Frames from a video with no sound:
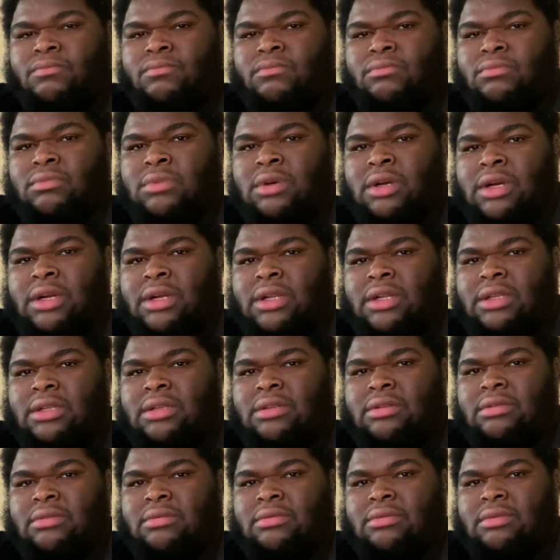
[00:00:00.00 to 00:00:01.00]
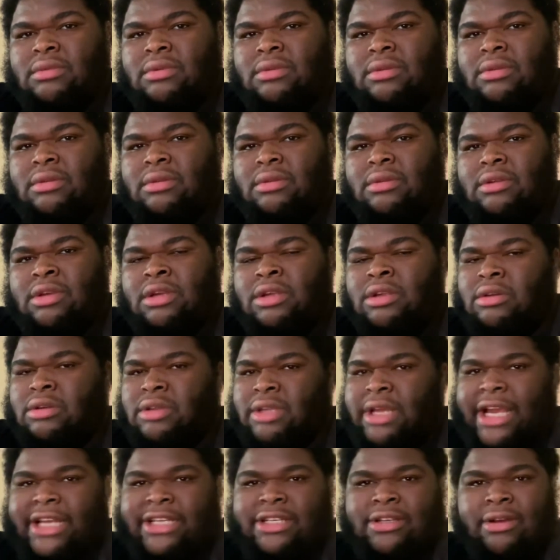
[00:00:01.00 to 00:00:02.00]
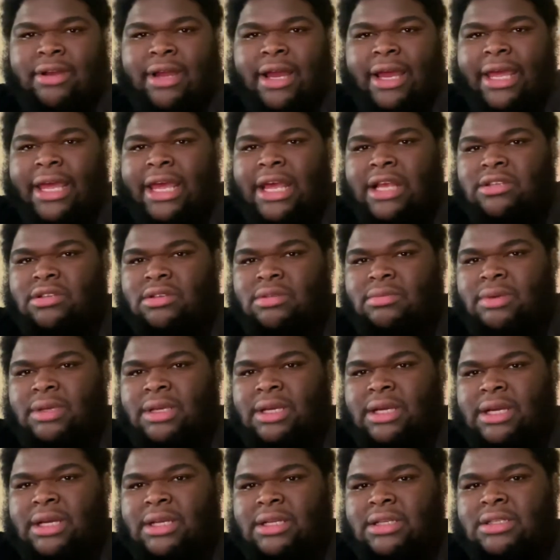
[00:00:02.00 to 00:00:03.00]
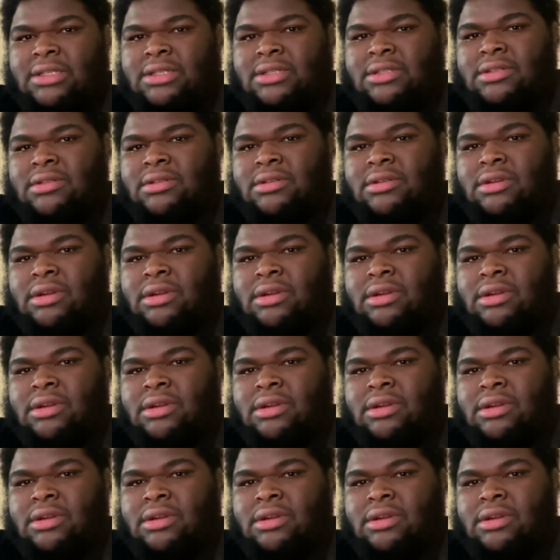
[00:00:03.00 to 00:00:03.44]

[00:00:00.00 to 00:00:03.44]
But that show got canceled because